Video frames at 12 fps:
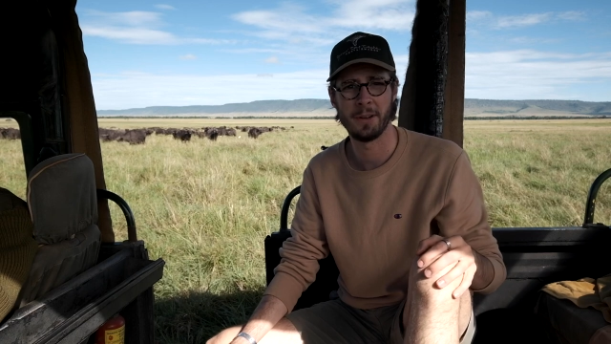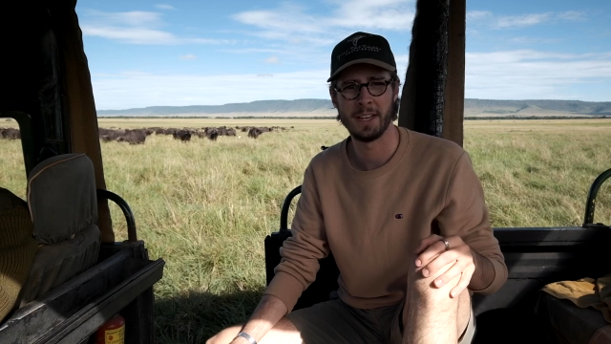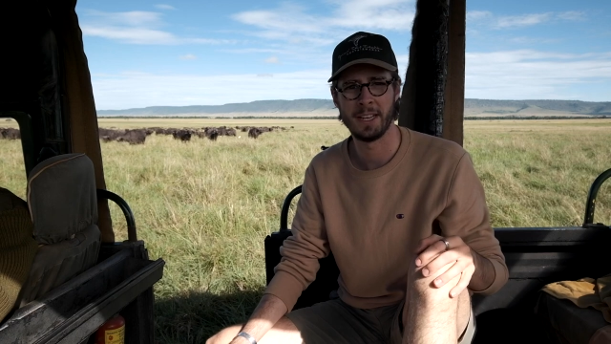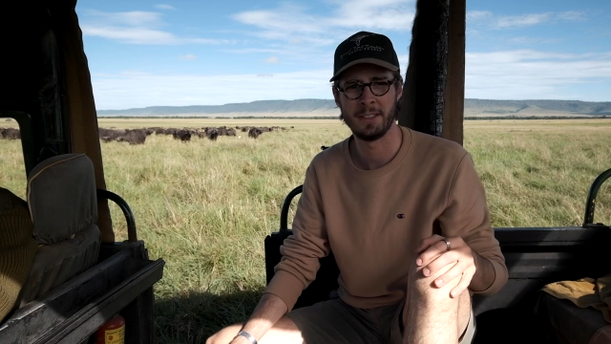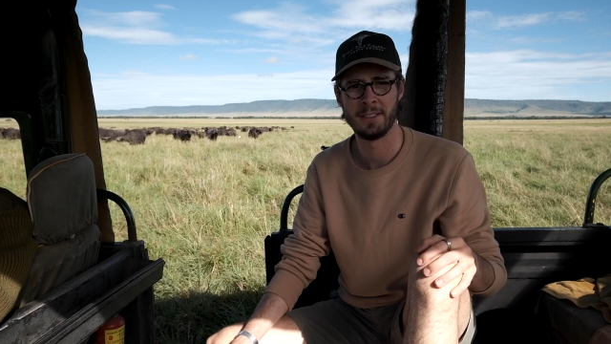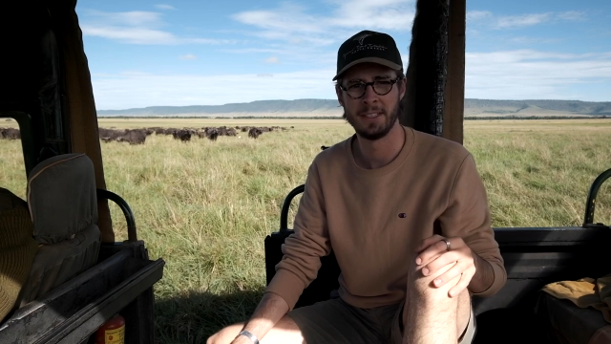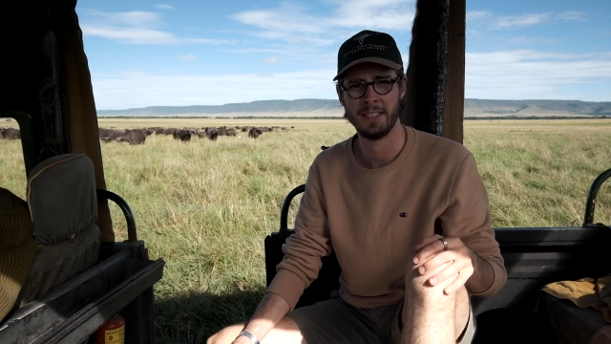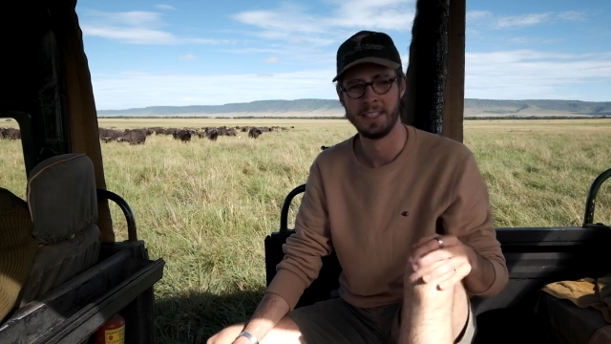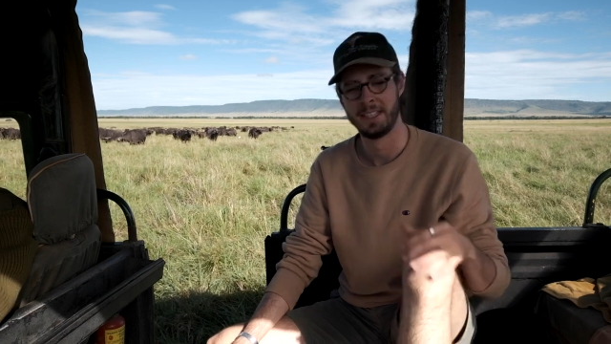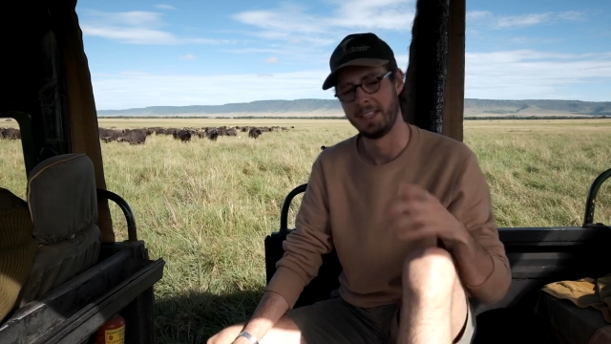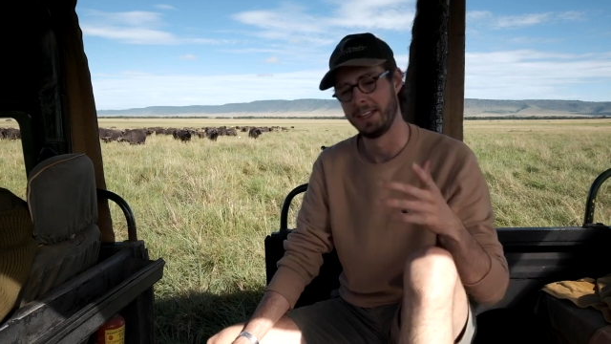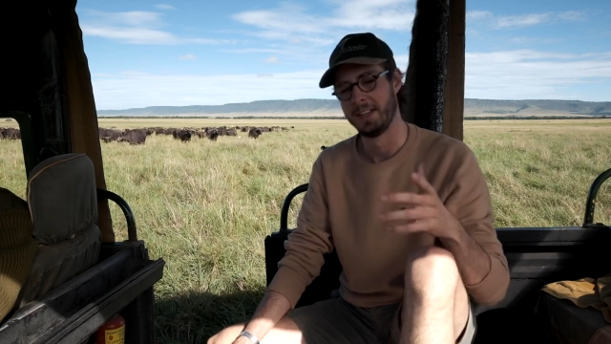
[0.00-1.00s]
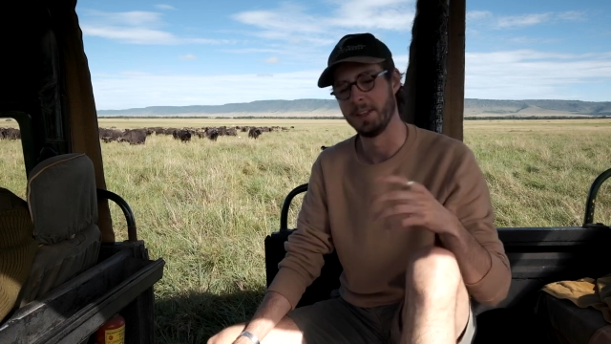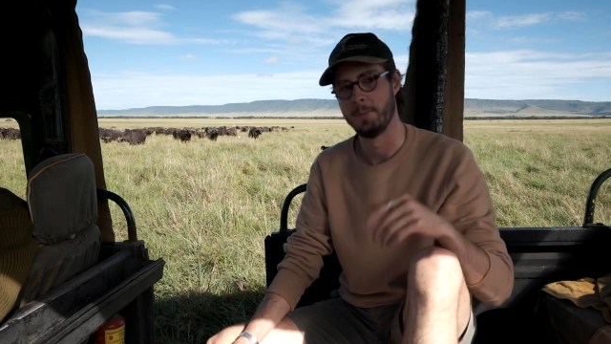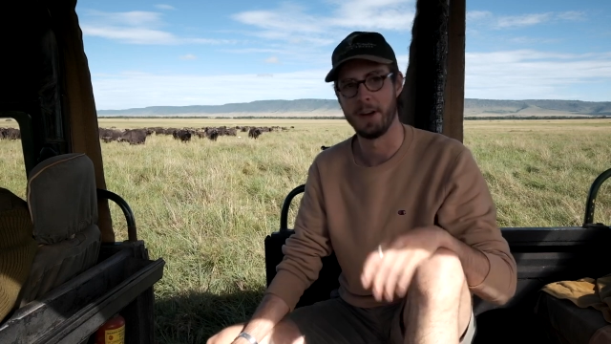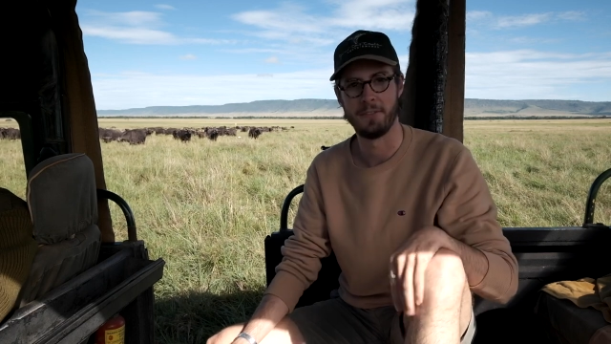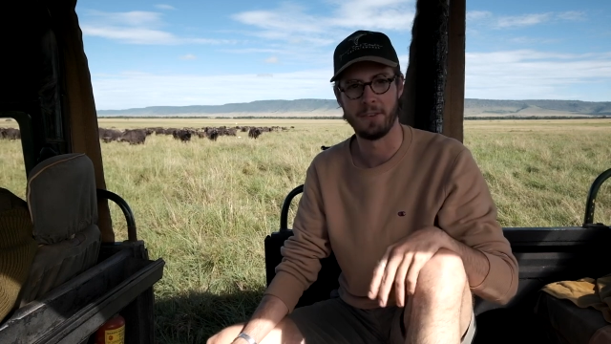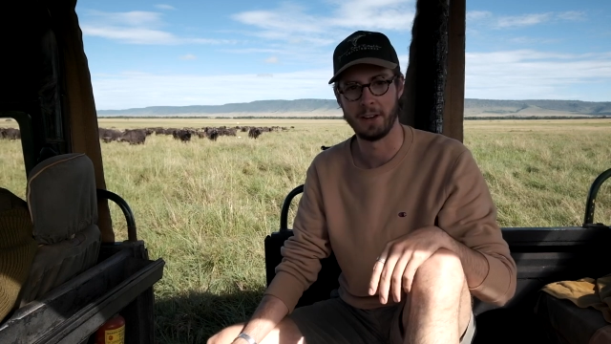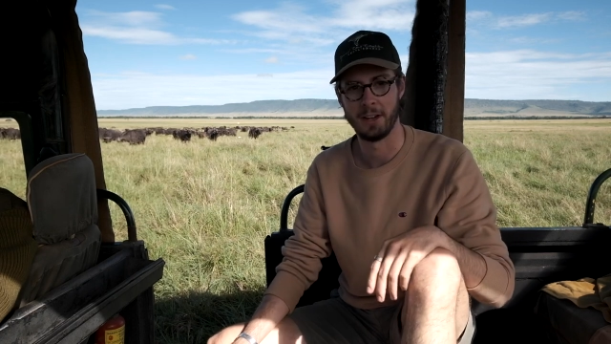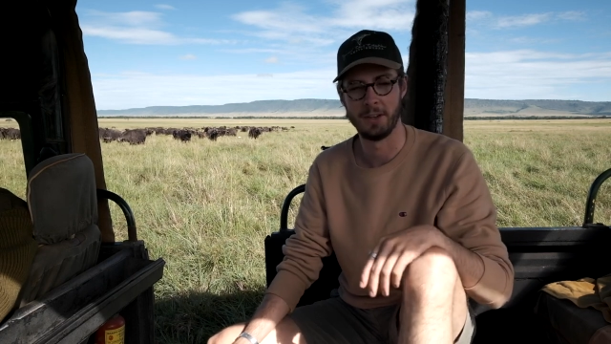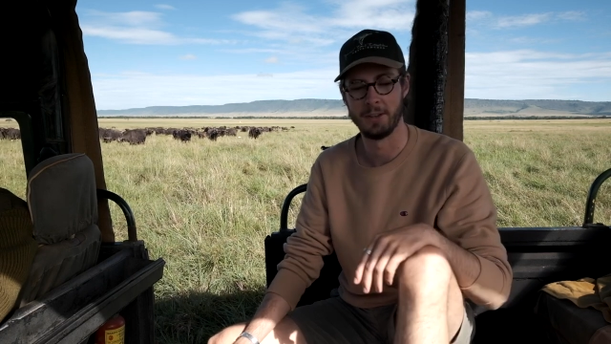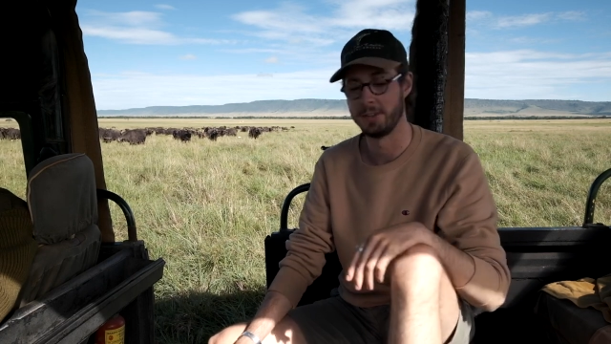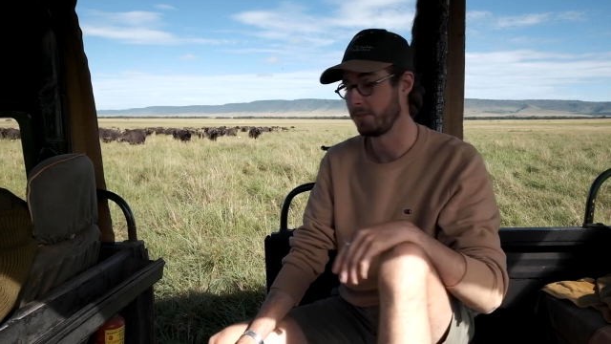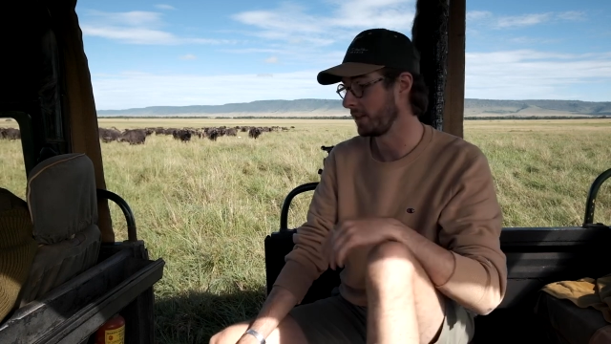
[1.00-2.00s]
now. The buffalo
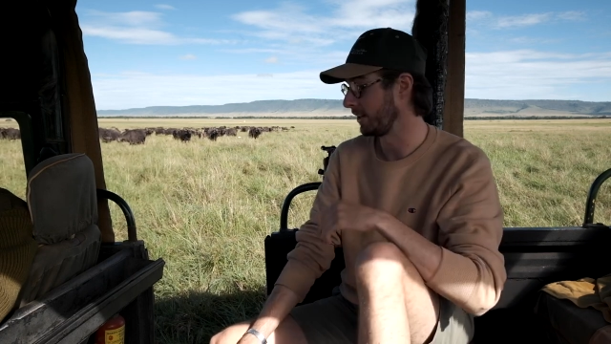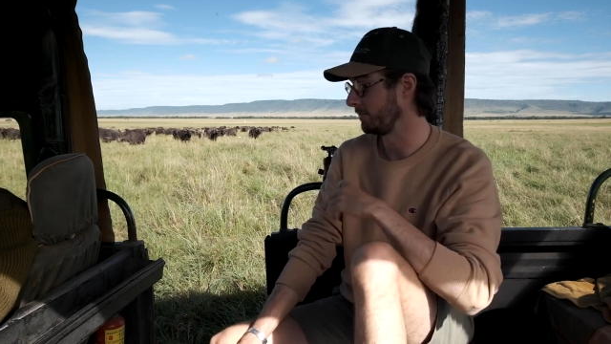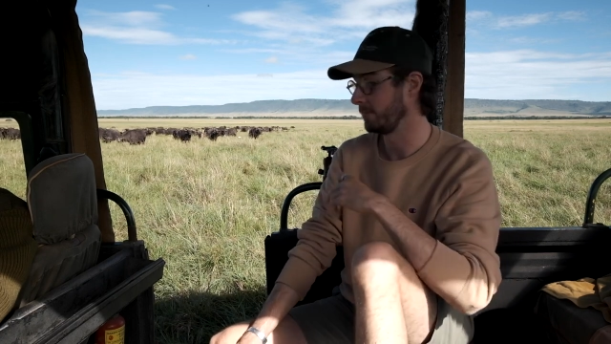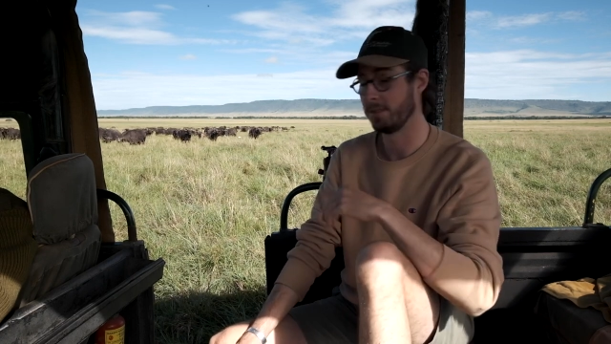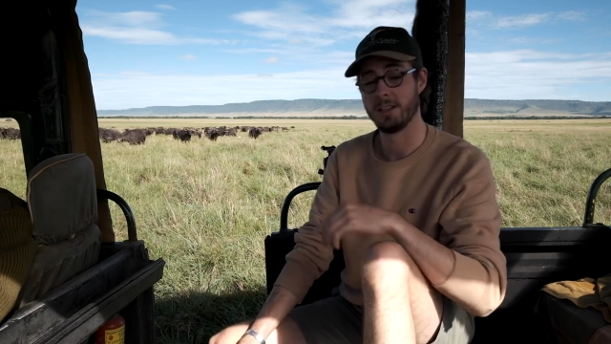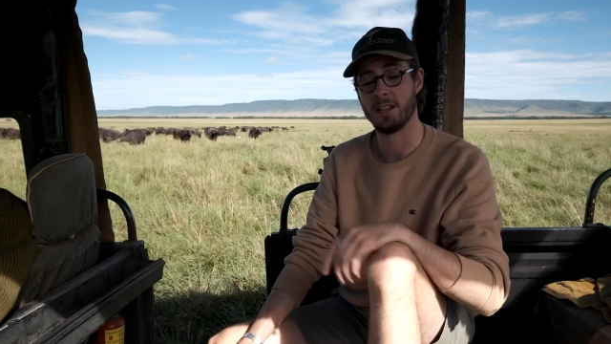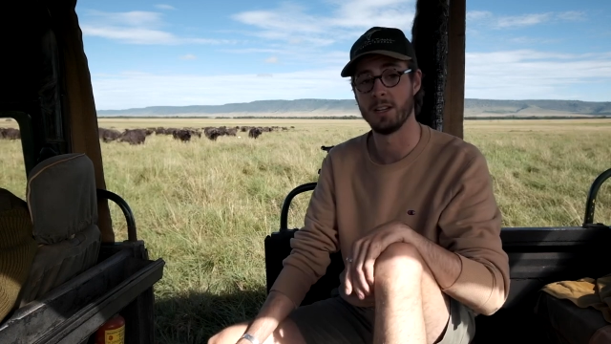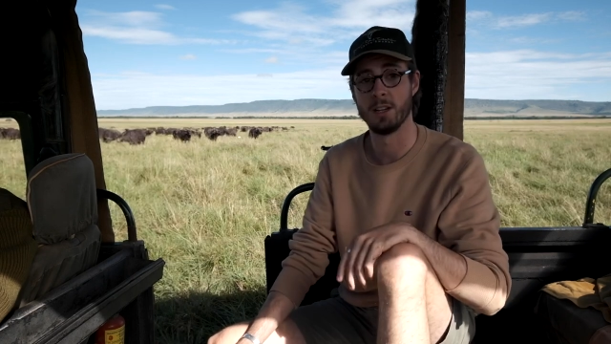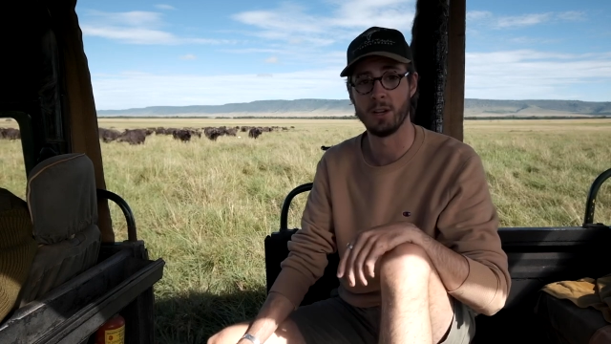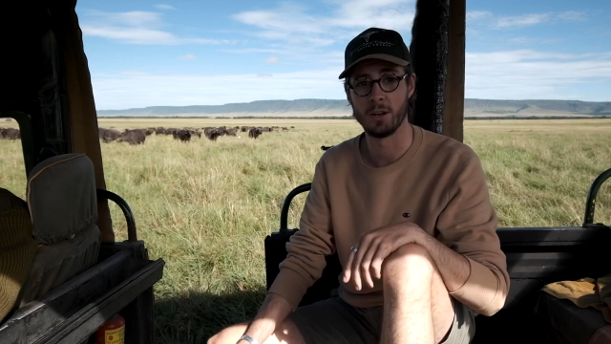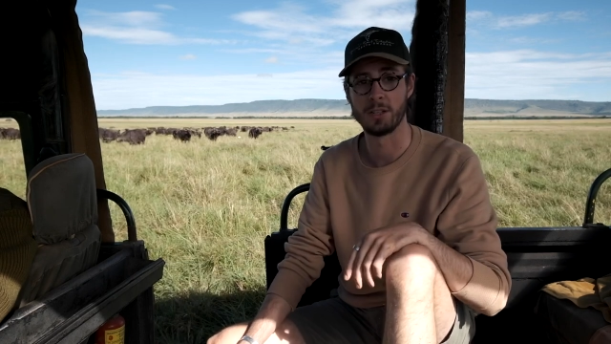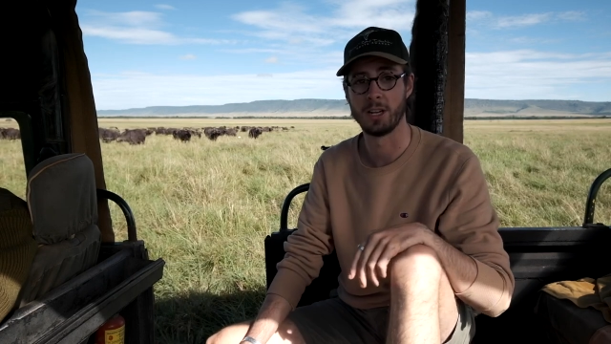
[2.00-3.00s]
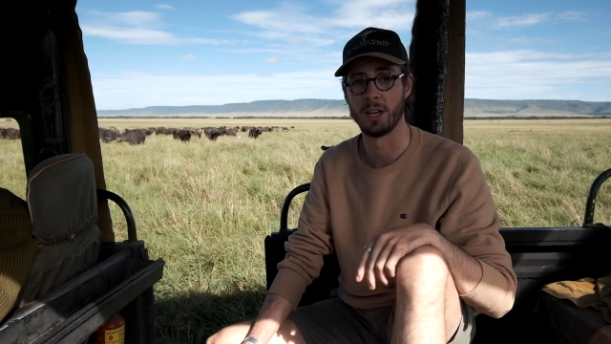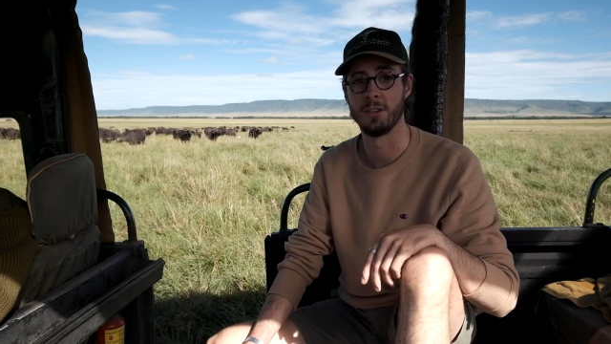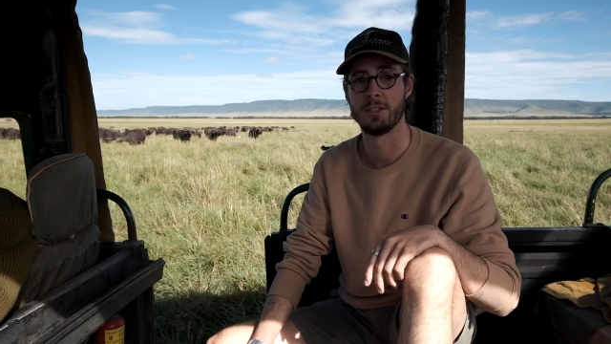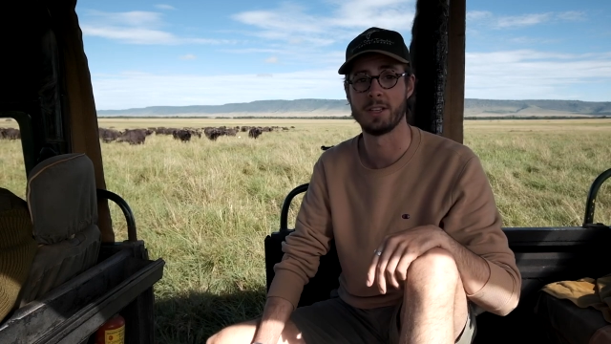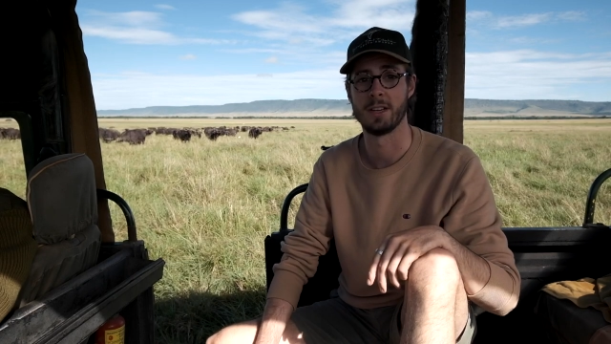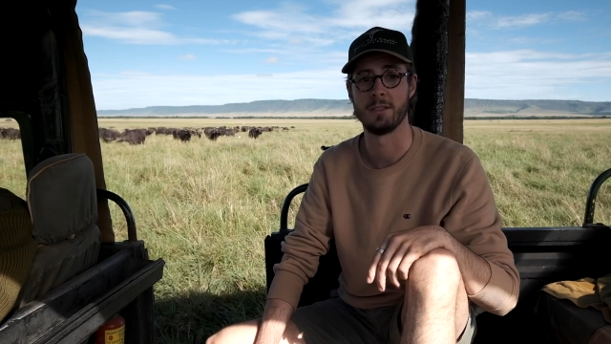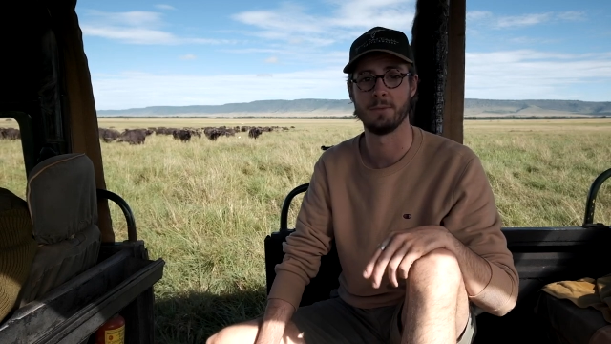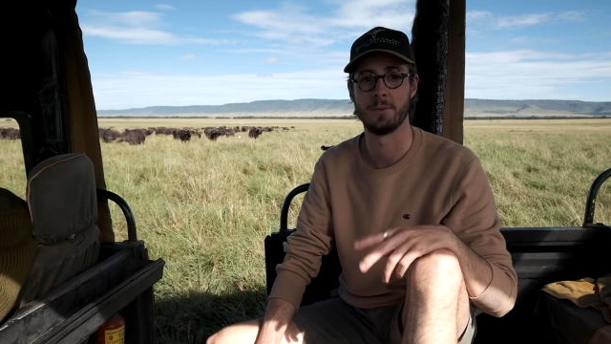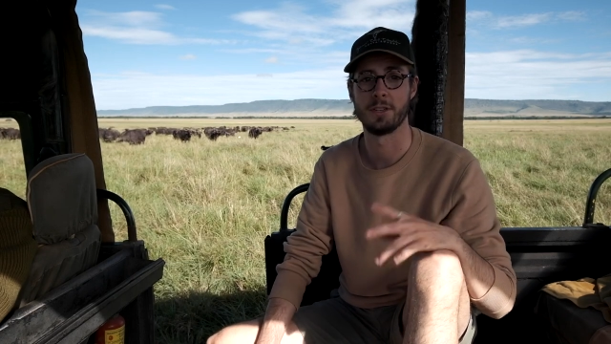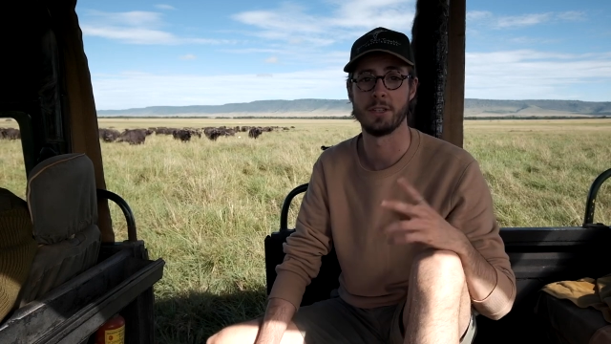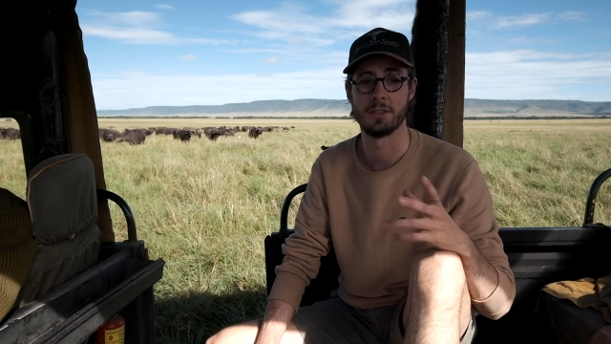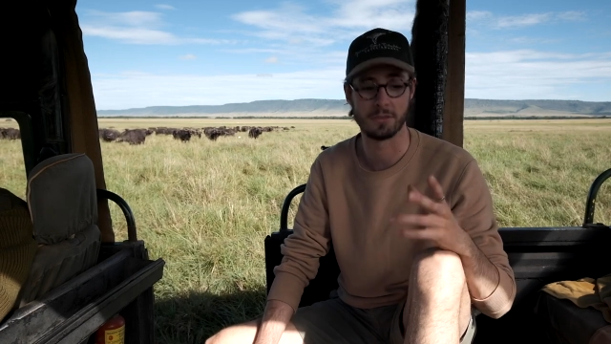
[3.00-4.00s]
have come a lot closer, which is